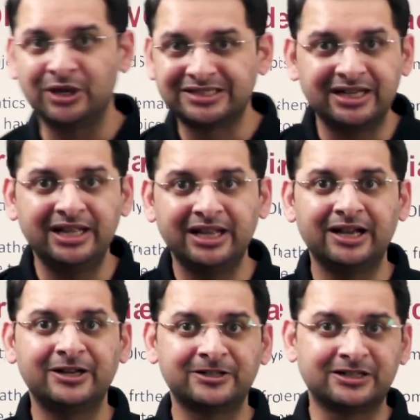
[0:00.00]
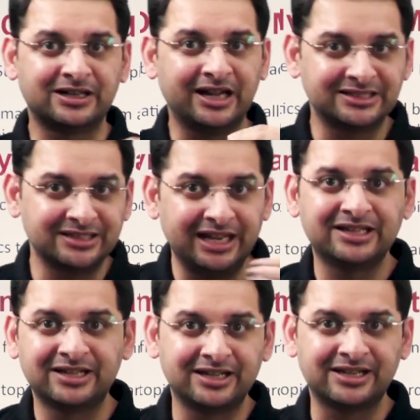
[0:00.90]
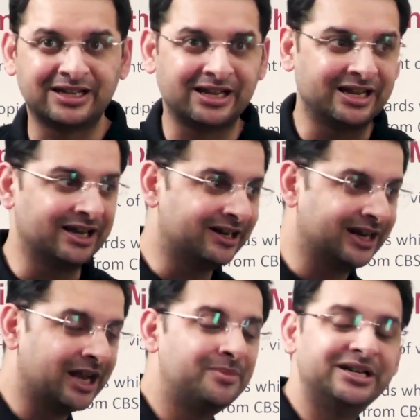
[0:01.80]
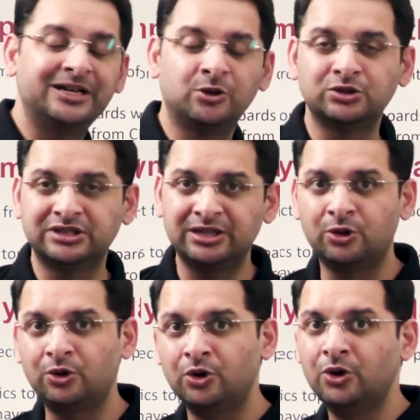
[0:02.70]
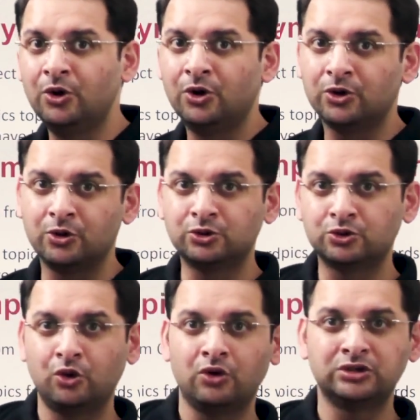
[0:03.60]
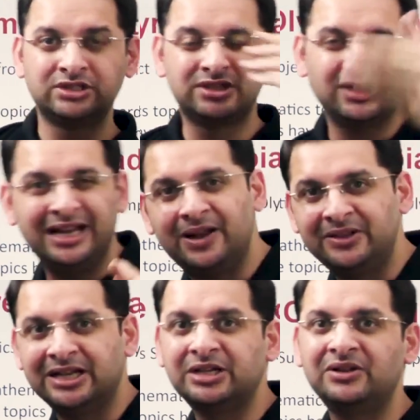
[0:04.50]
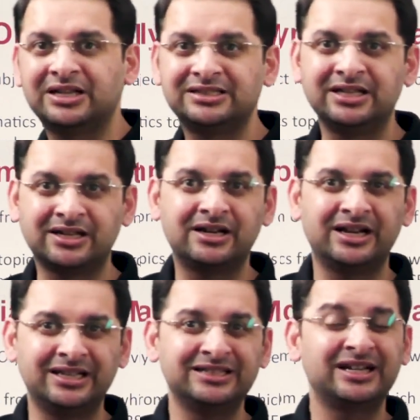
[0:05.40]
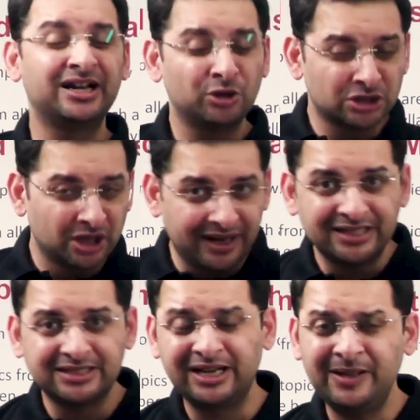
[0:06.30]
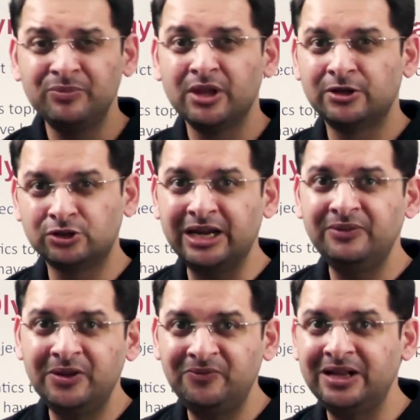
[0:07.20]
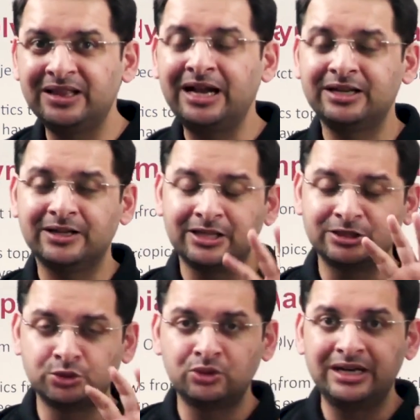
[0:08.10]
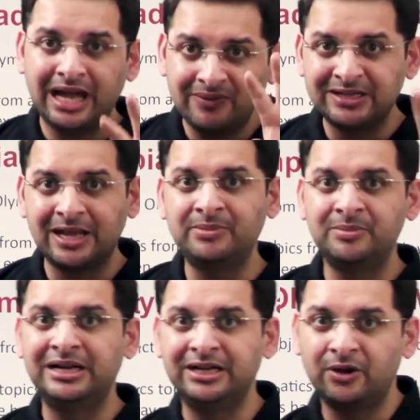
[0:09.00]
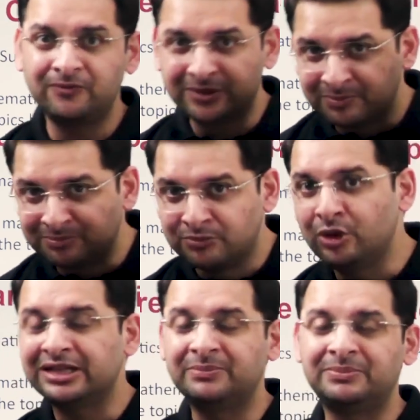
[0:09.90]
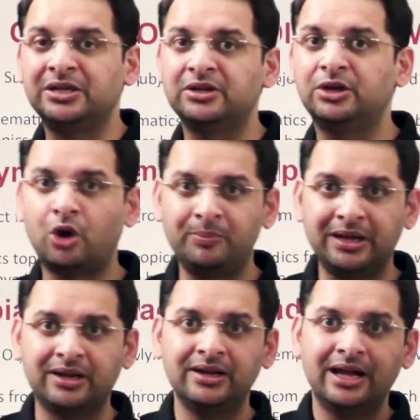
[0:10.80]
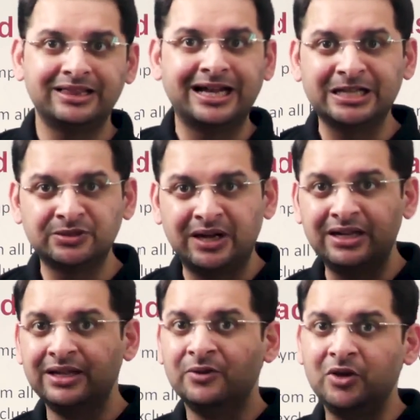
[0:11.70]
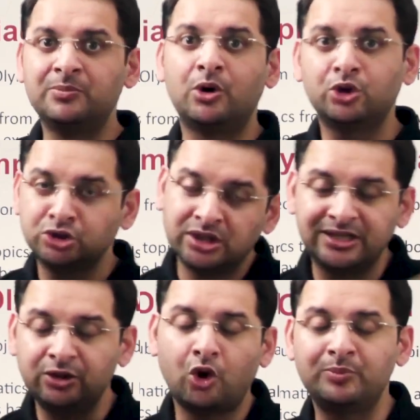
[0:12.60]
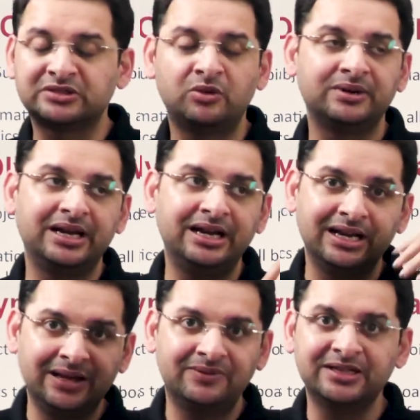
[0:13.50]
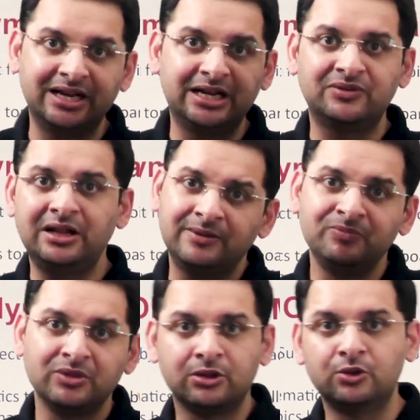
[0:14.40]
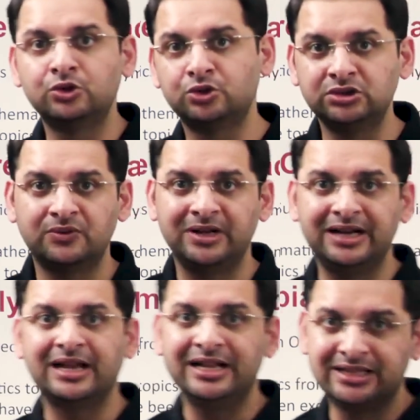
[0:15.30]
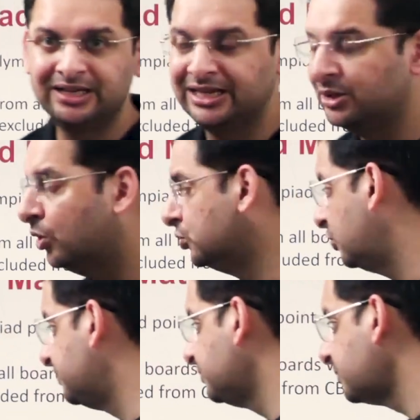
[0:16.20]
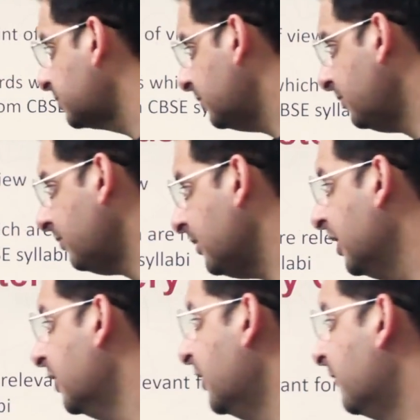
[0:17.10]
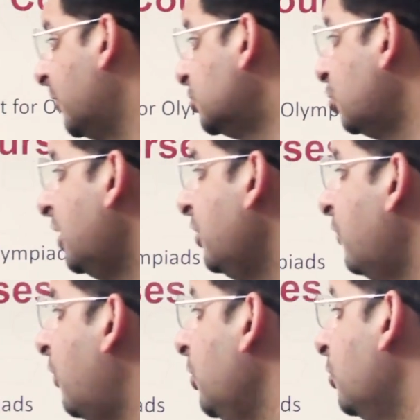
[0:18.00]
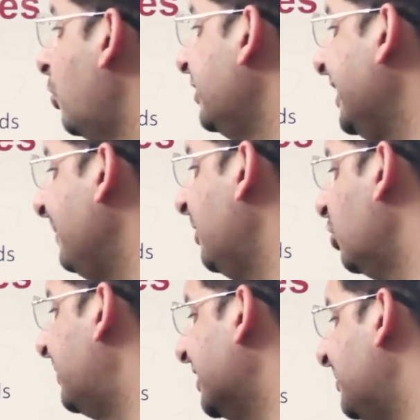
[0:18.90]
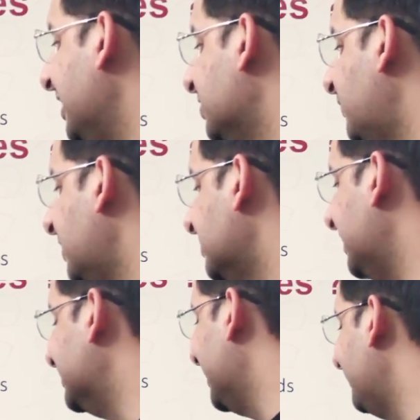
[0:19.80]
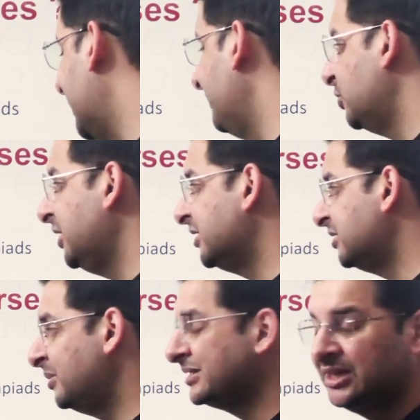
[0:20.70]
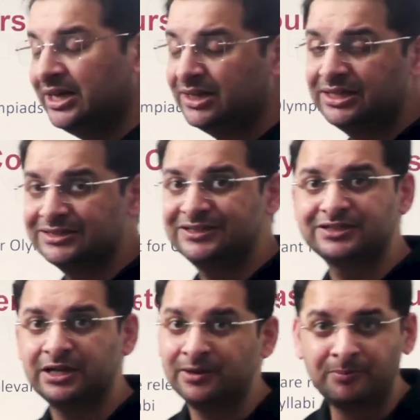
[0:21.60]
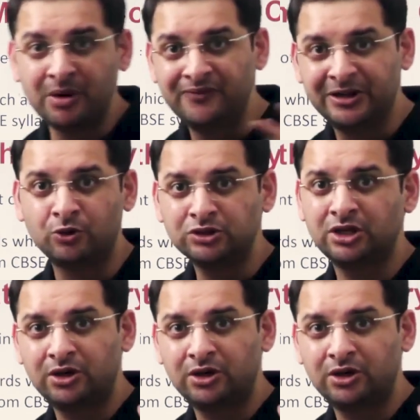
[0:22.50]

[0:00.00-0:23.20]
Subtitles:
So aisa nahi hai ki agar class 9th ka recommended course hai, to usko kuch 11th ya 12th ka kara di jayega, kuch karwaya ja raha hai. So again, we feel that the student have that capability of doing that particular topic. And that is why we borrow certain topics from grade 11, grade 12 to students of grade 9th and 10th also. For students who want to go deep into mathematics first and save time for the other subjects later, this is a perfect course.